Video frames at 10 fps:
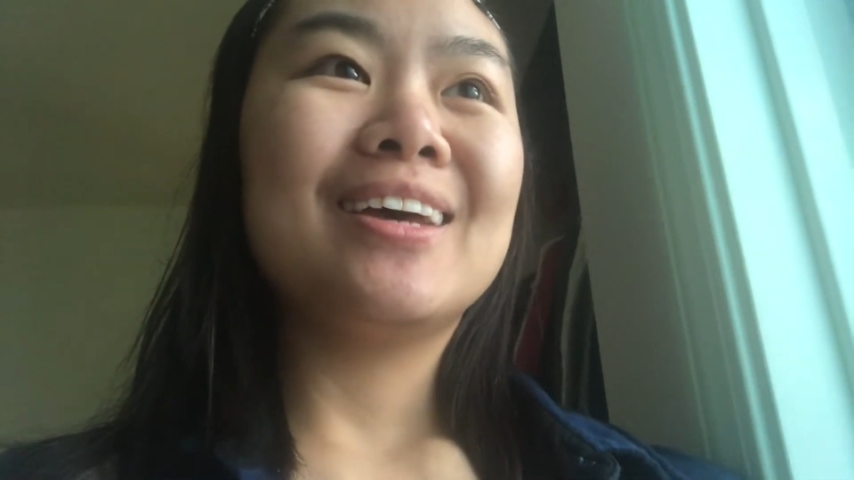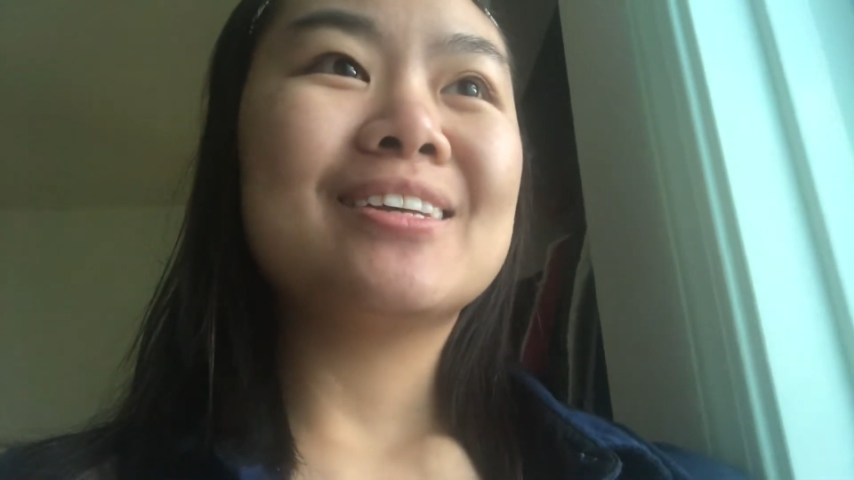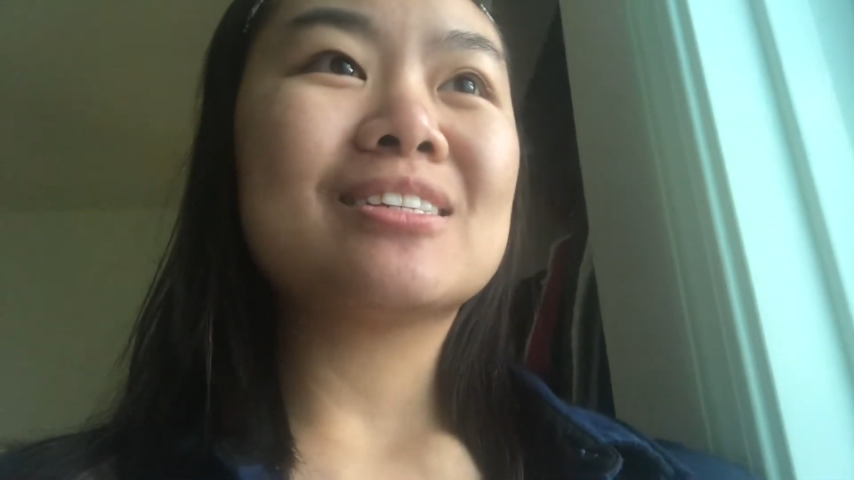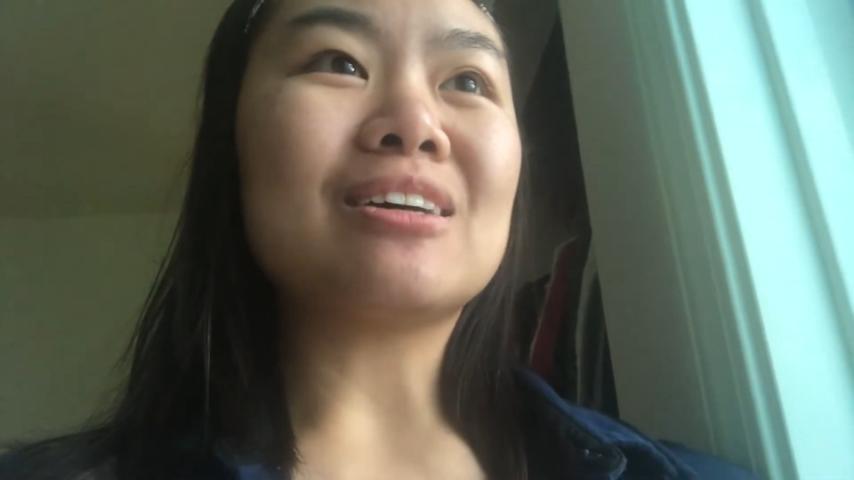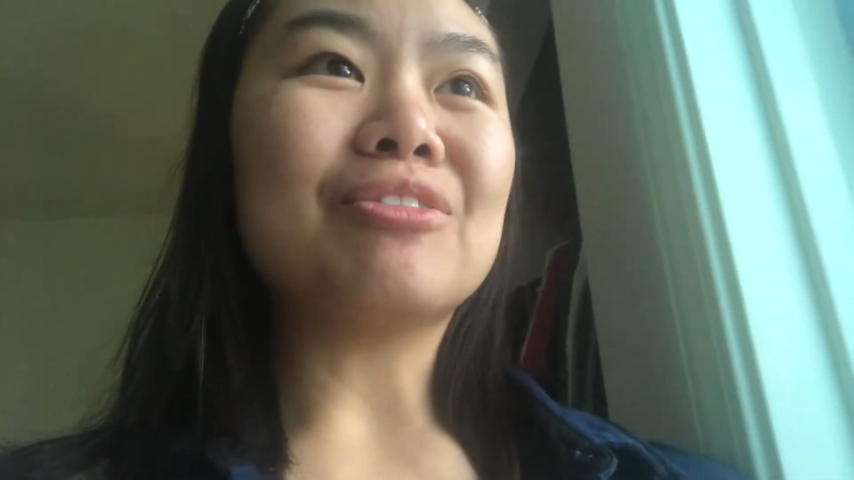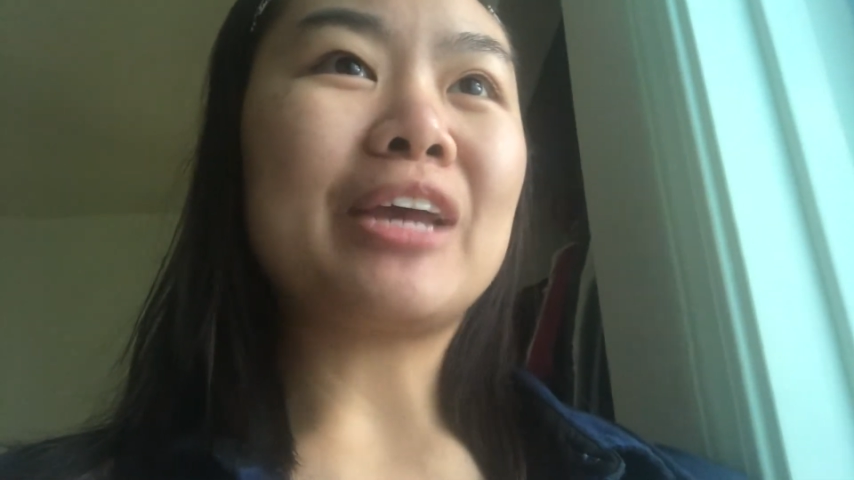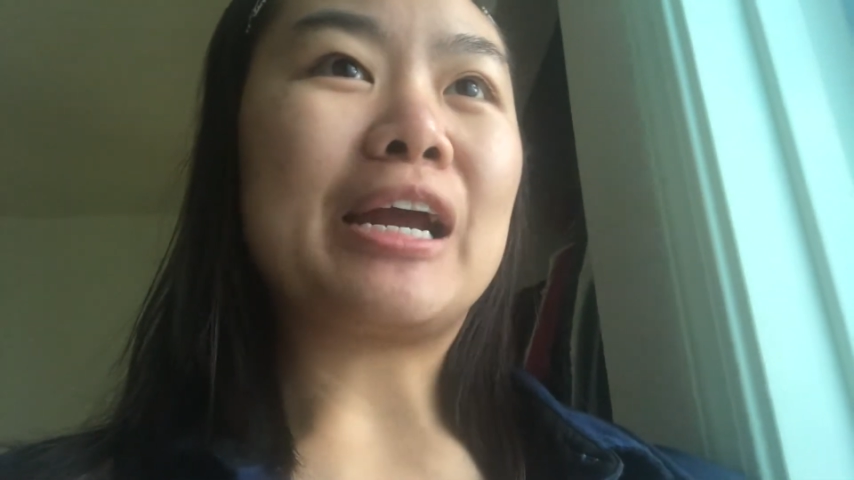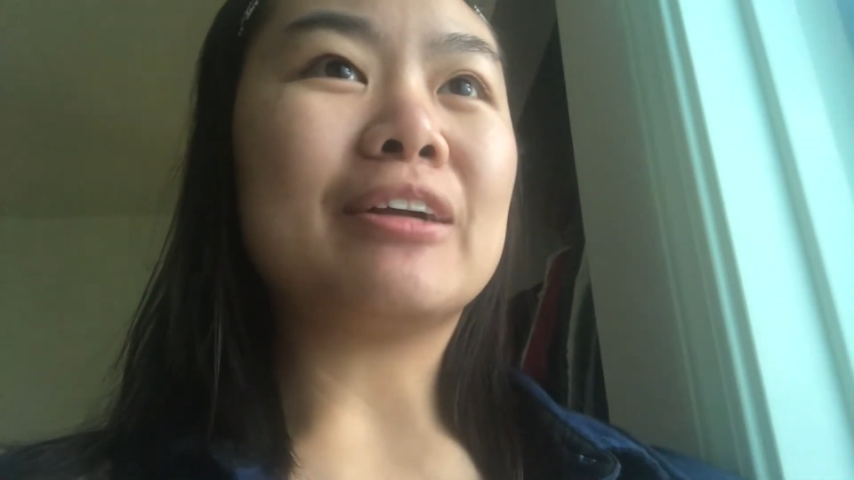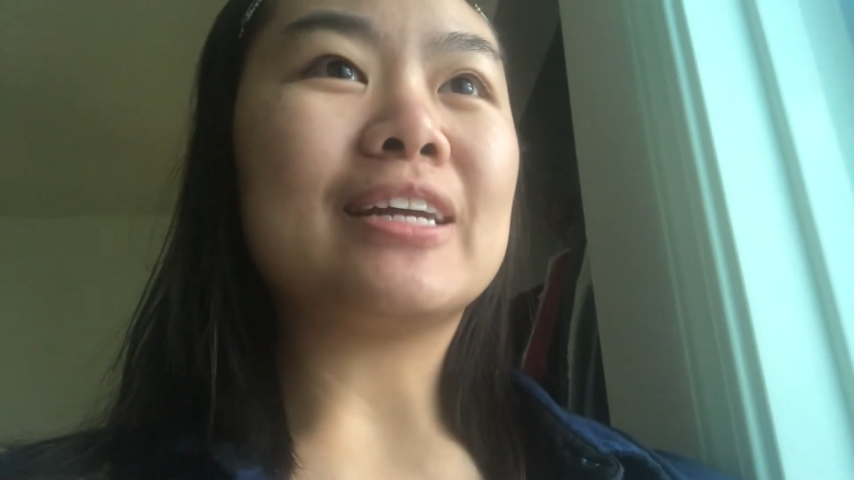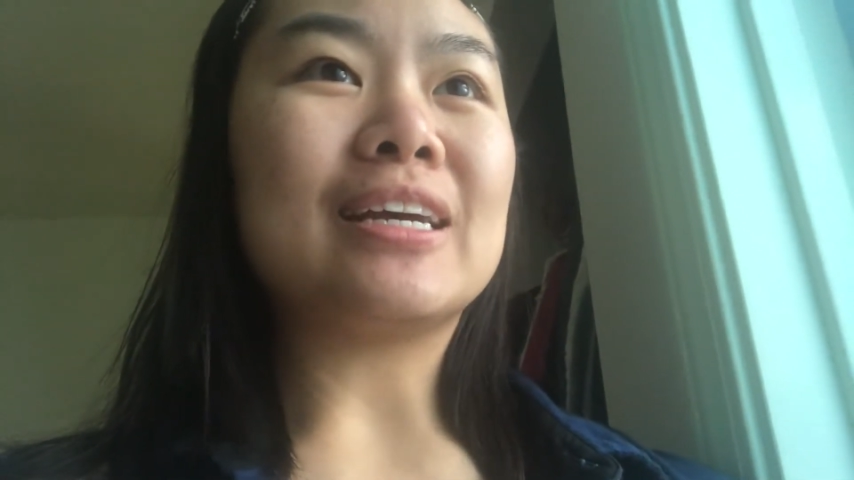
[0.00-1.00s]

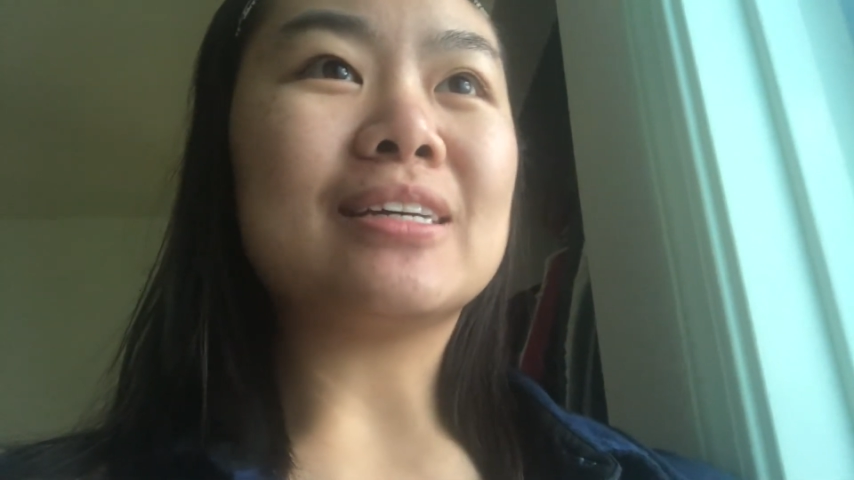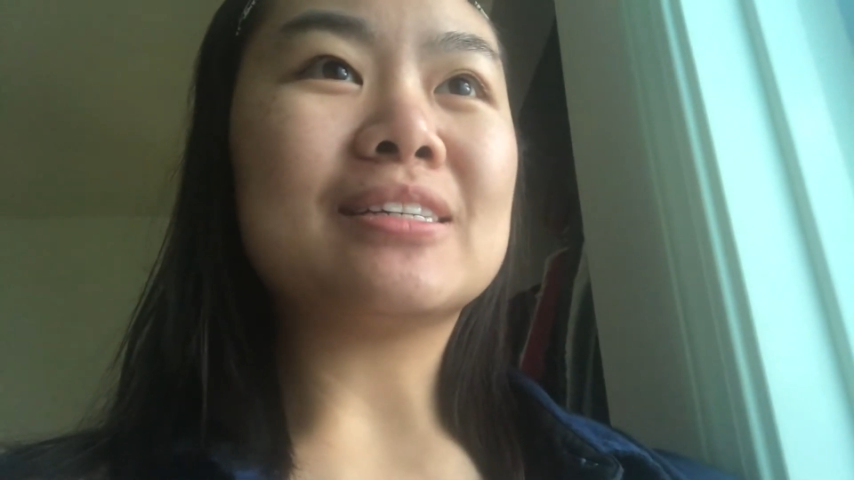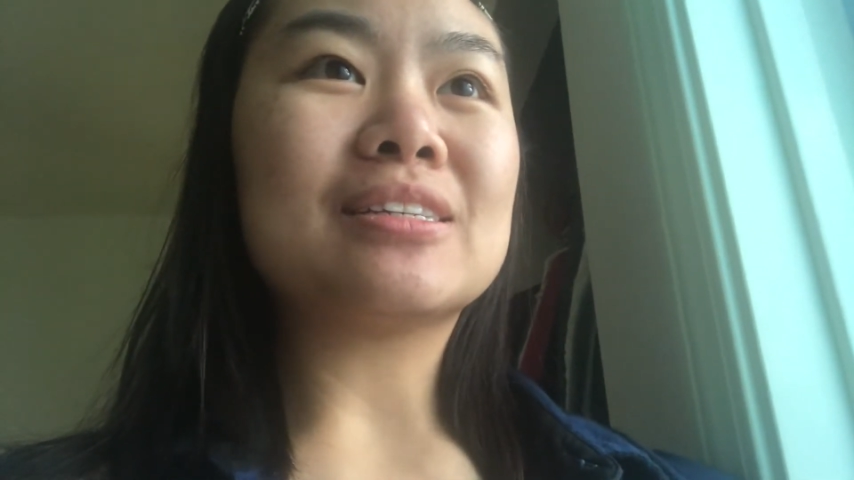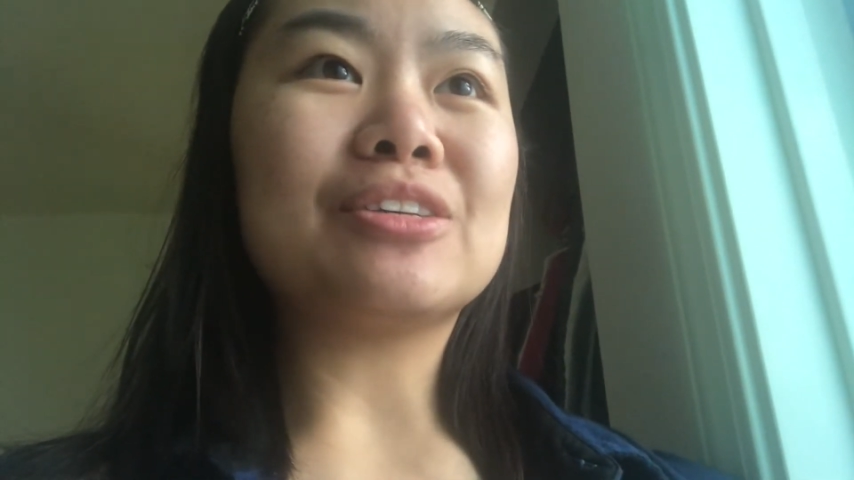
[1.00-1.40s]
self-care days,